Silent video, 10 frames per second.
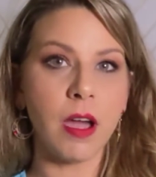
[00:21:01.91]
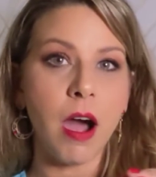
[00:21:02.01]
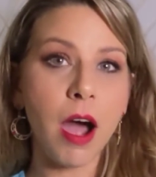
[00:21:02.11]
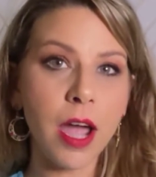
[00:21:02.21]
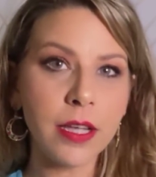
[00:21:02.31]

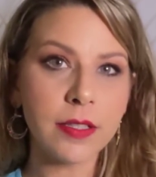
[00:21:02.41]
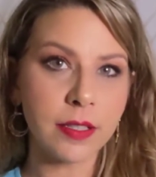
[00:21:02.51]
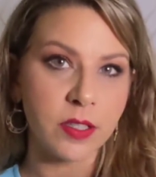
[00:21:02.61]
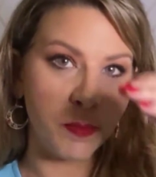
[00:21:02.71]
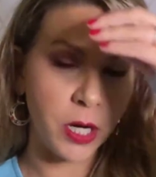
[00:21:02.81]
highest
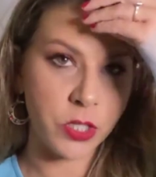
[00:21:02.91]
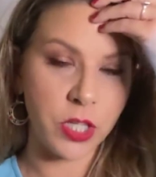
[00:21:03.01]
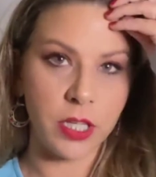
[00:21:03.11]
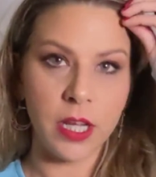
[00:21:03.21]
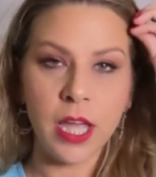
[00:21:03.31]

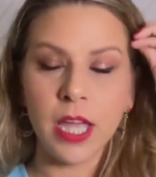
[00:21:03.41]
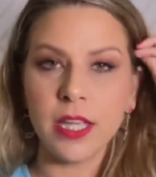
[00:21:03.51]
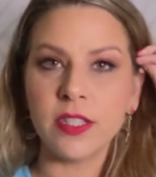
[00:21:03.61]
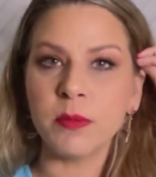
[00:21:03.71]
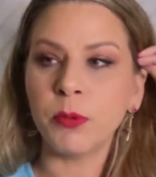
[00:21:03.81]
expression, is the